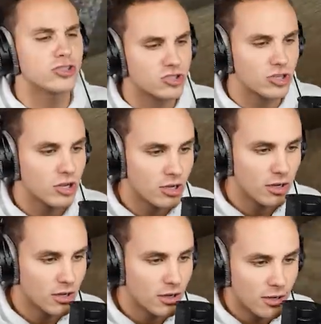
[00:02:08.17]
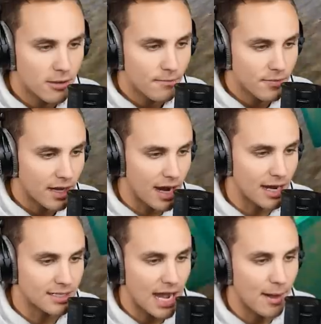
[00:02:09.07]
Sundays
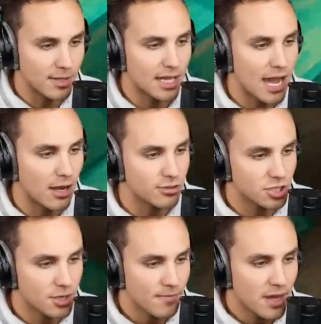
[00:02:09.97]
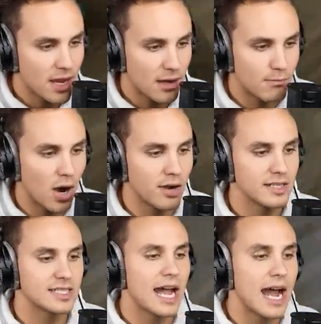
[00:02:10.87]
and a diamond couch.
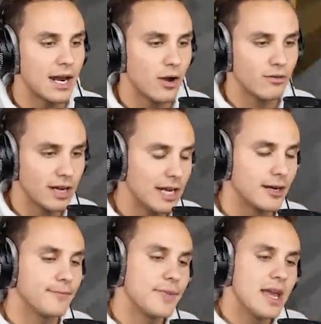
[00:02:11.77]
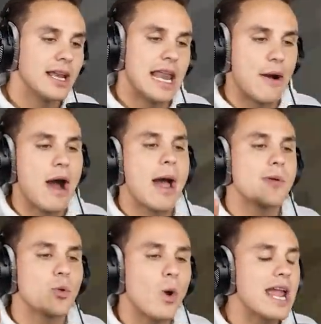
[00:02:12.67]
Barney's side over here. Now I've
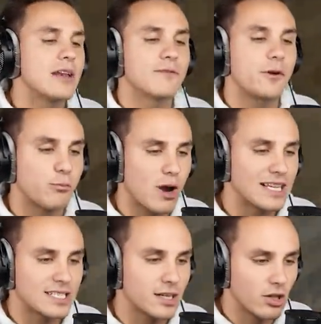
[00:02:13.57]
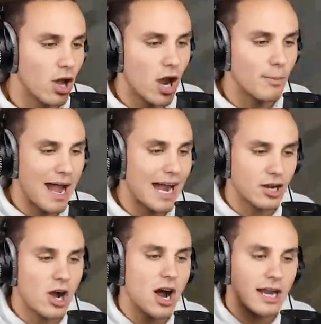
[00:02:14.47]
been waiting for Preston to log
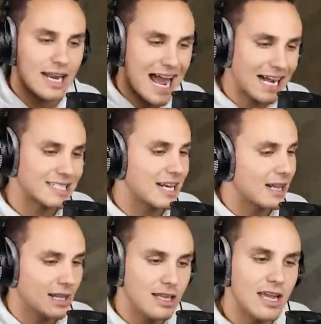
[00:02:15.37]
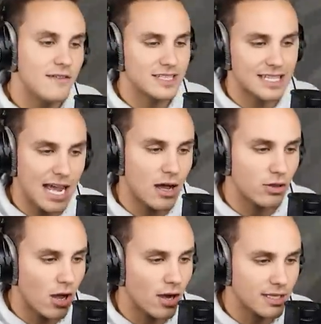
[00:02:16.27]
back on and accidentally leave his
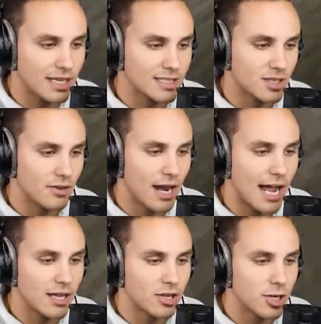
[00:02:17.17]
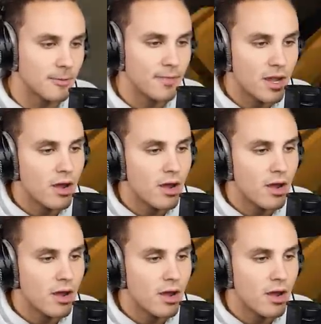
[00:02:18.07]
account logged in so that I could